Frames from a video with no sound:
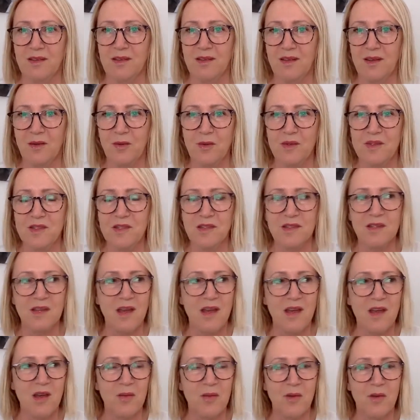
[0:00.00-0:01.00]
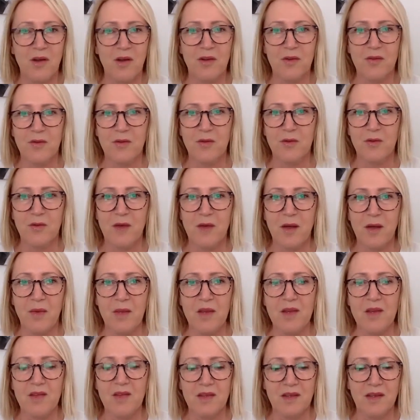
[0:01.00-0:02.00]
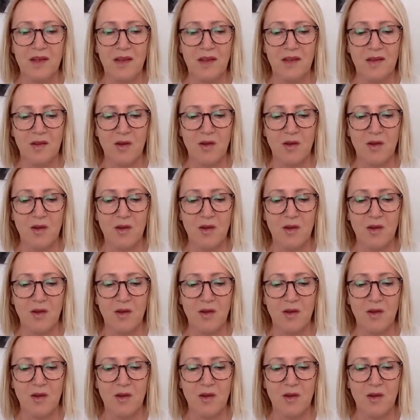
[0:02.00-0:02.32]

I wasn't part of a family that had